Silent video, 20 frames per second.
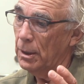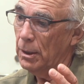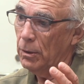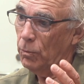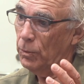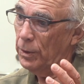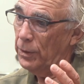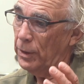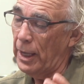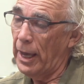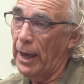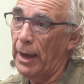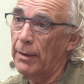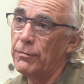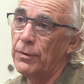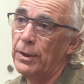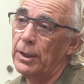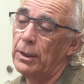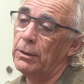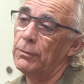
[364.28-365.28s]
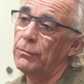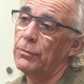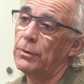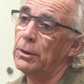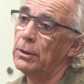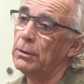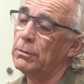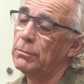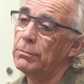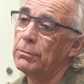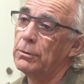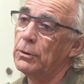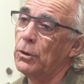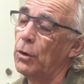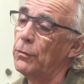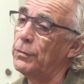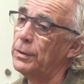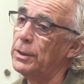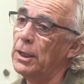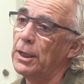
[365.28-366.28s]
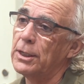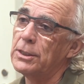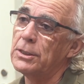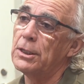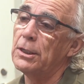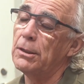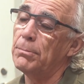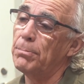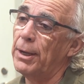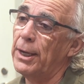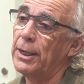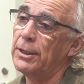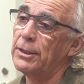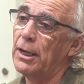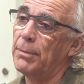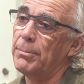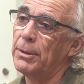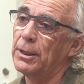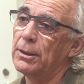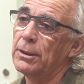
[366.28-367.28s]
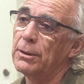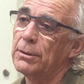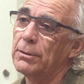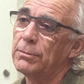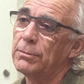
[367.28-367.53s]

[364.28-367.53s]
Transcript: with the advent of the COVID-19 pandemic.